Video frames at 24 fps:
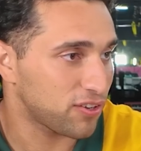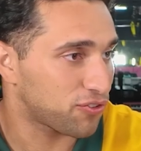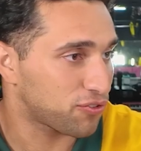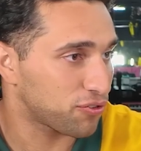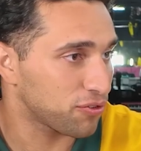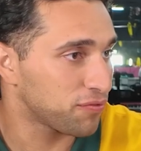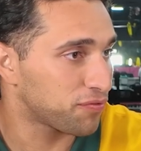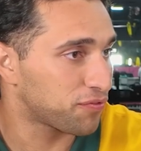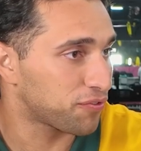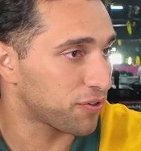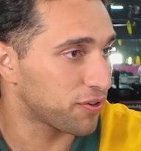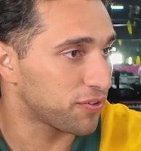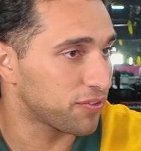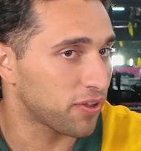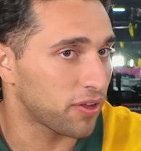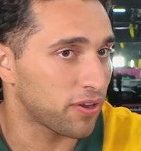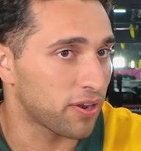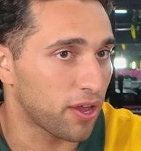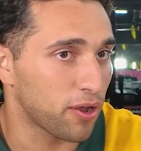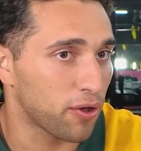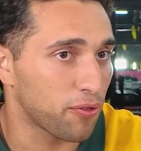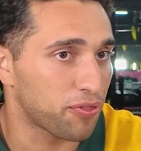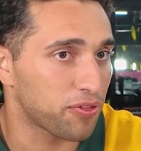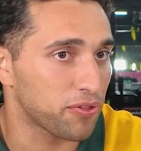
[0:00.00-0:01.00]
he should for his own
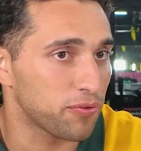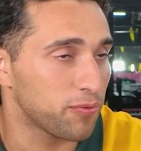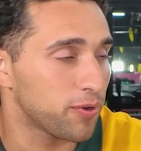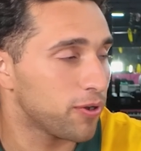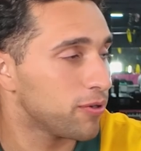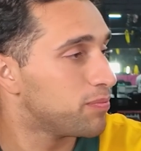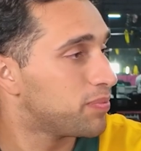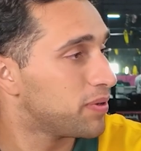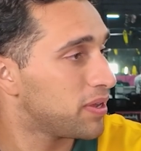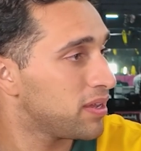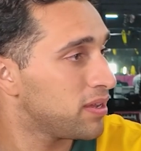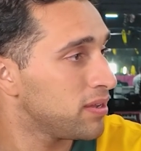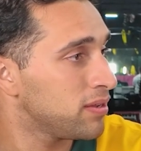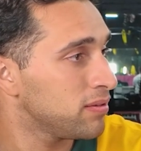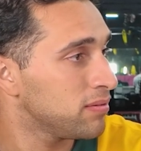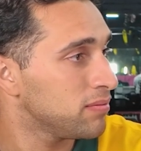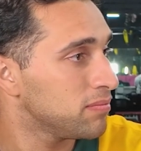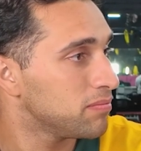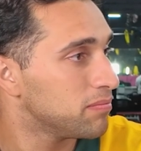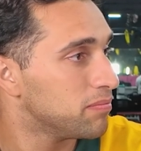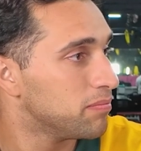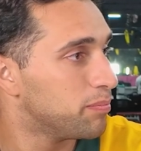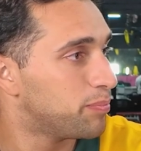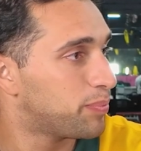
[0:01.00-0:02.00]
health and well-being.
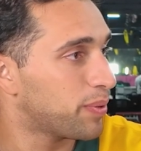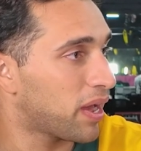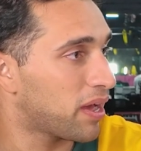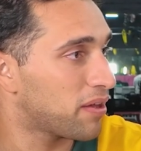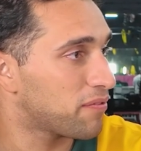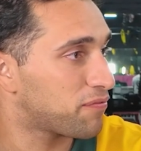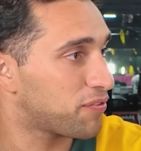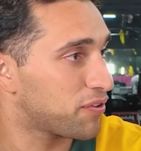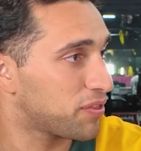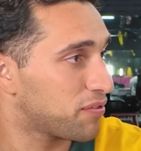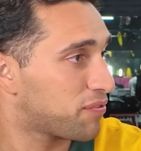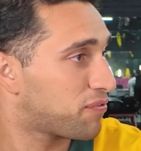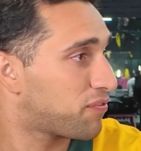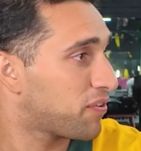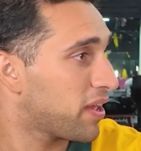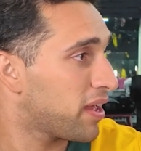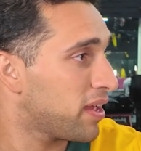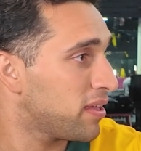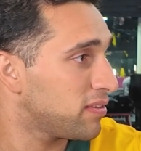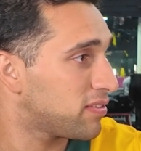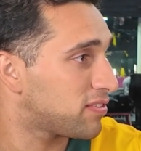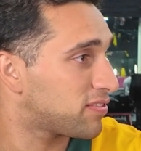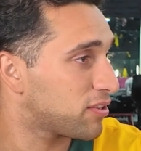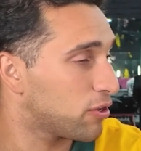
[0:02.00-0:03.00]
But for the
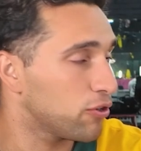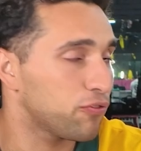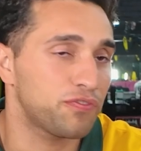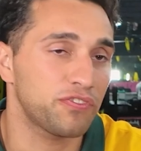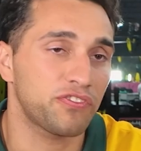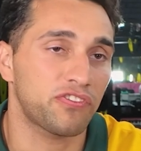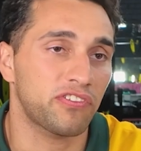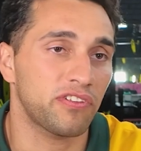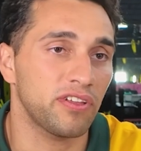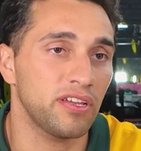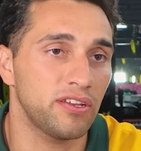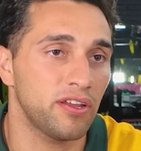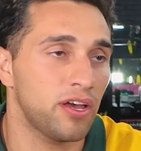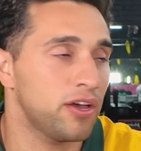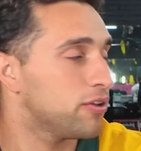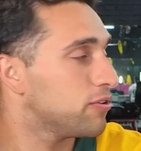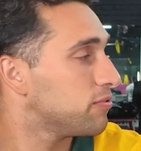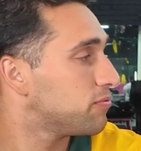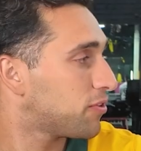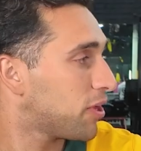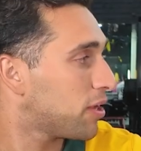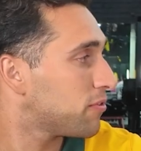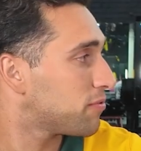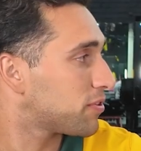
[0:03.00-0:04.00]
fans, selfishly,
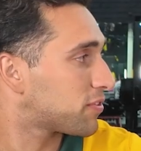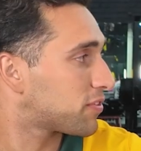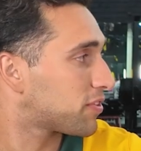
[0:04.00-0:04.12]
no, don't